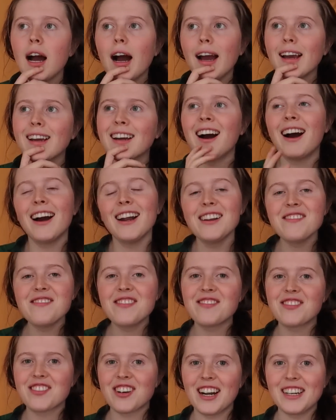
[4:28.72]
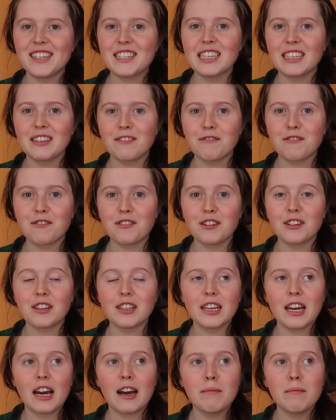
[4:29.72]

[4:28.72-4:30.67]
I kind of have tried to live frugally.